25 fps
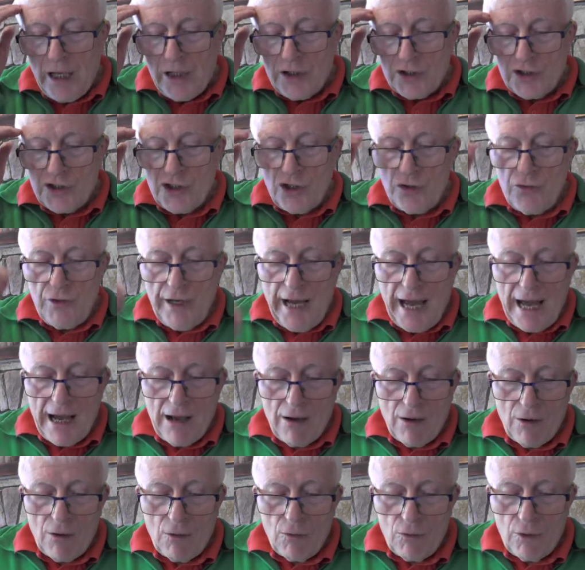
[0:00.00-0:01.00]
So
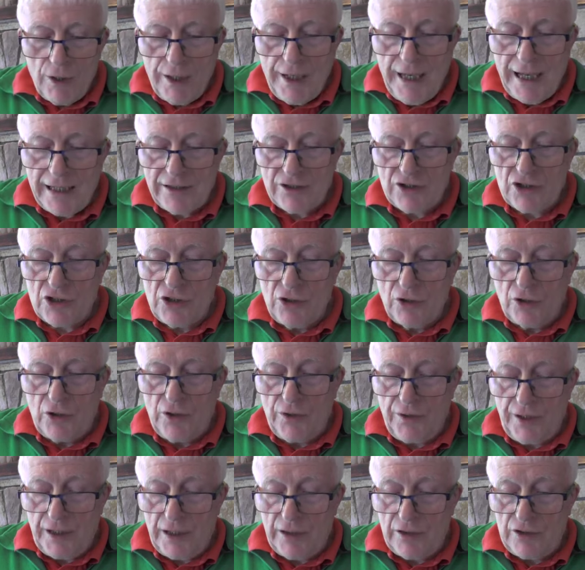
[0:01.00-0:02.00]
now let's look
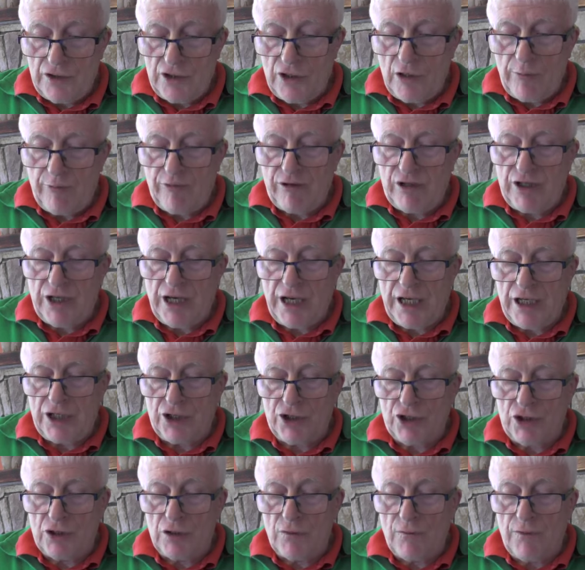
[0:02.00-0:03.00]
at the
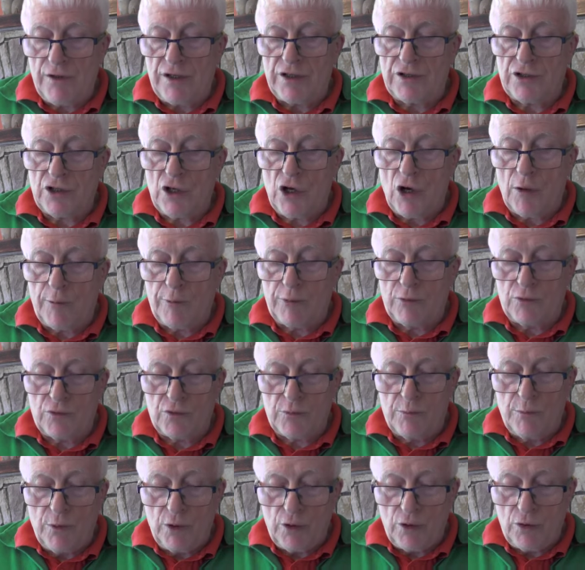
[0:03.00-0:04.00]
interpretation of this
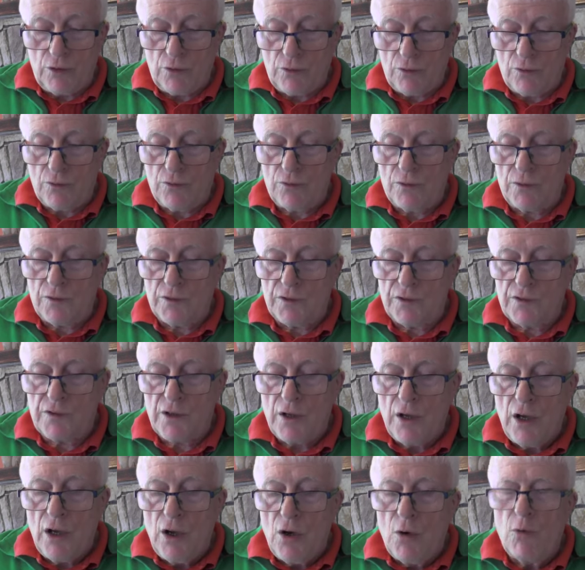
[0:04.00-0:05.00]
couple's
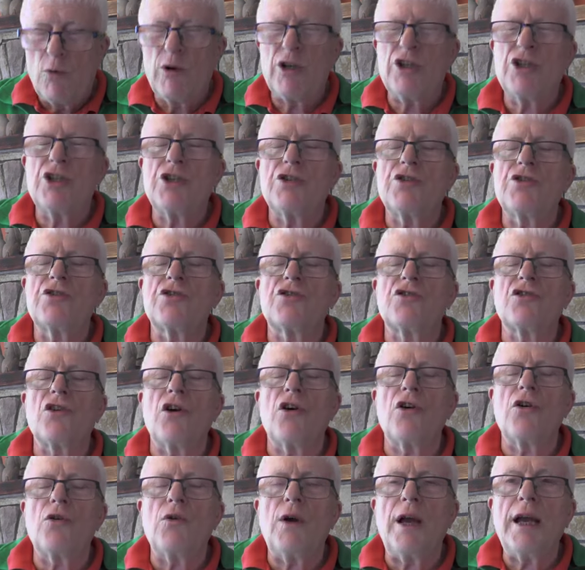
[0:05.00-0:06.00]
moons, which is
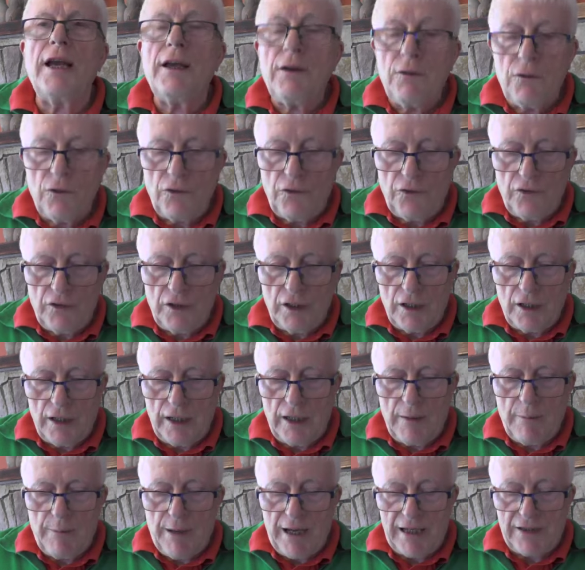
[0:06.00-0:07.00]
so
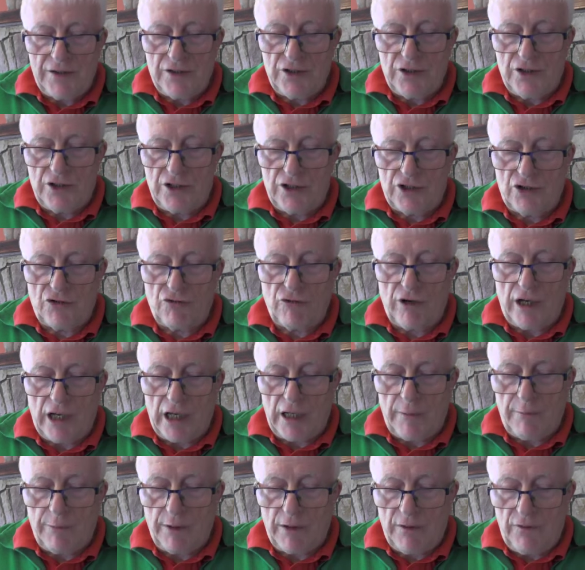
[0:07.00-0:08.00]
infinitely better
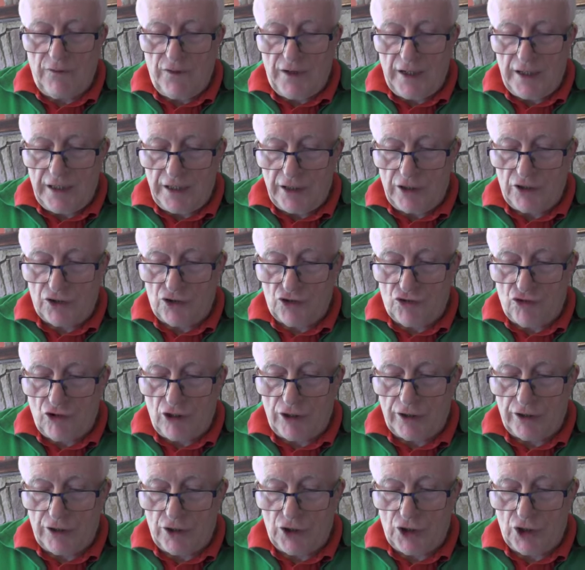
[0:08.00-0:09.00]
described by Vedic
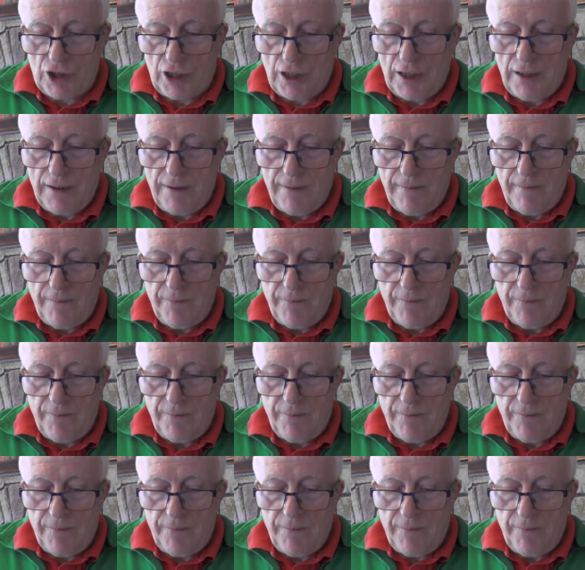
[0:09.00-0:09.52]
astrology.